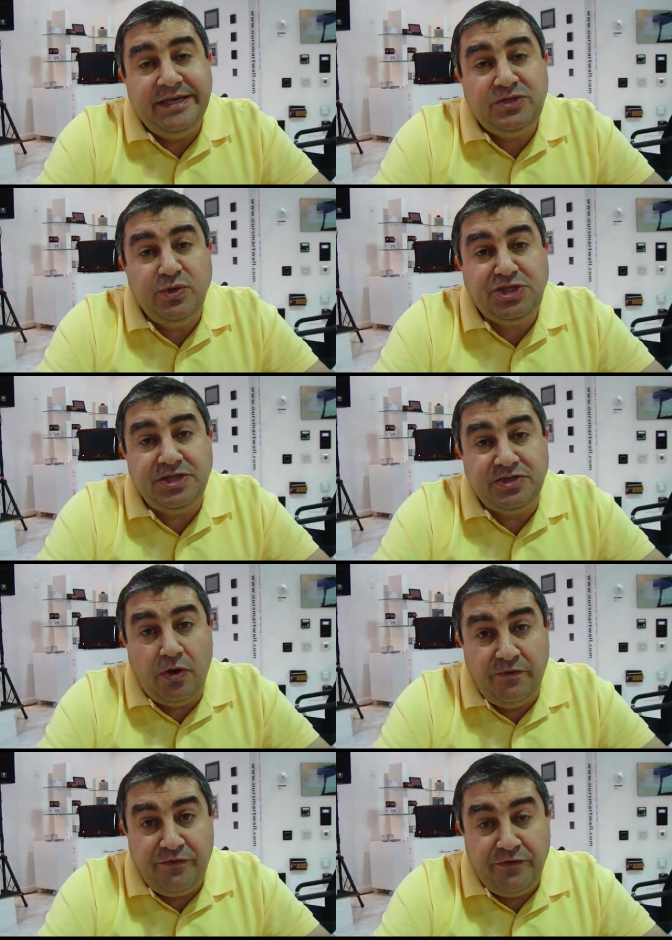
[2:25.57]
switches
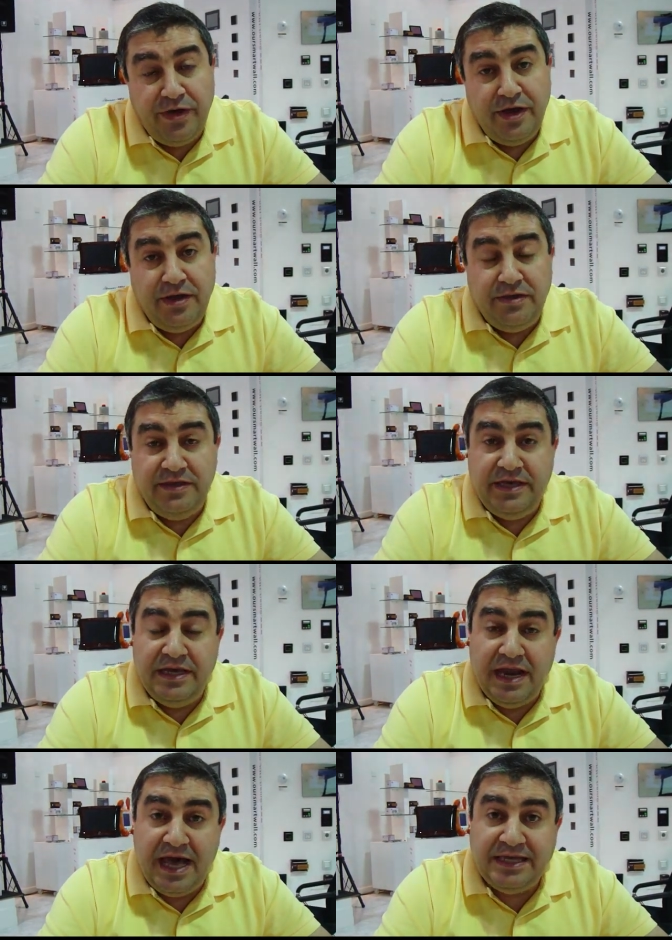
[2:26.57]
off
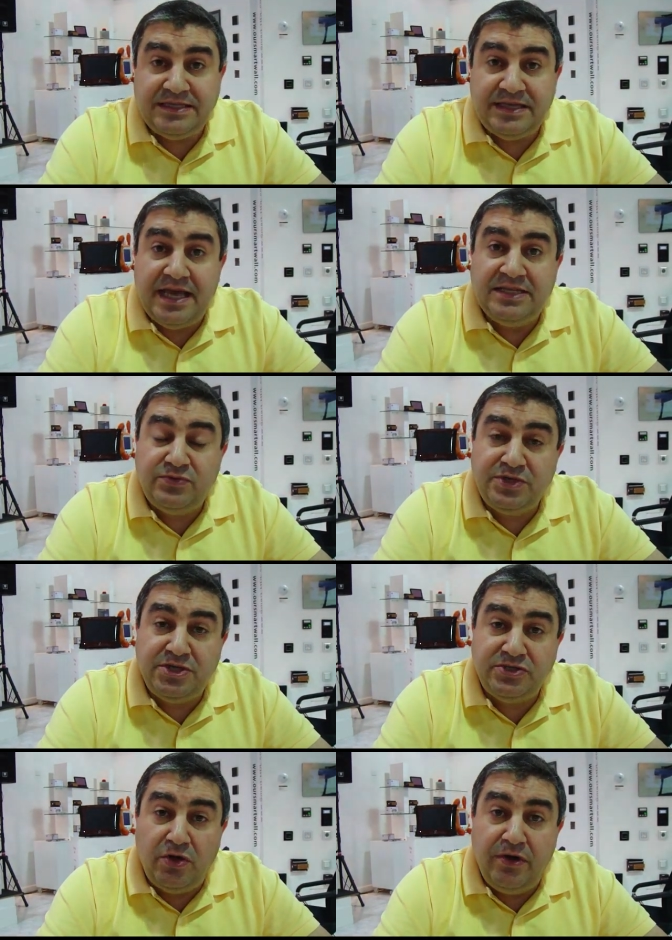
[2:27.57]
the lights and
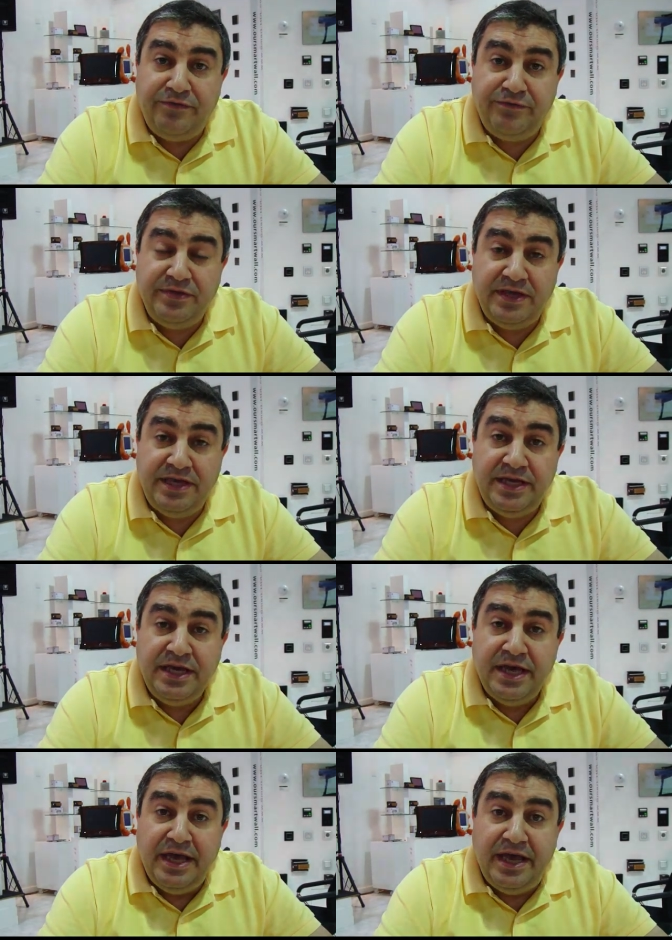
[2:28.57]
switches off the uh,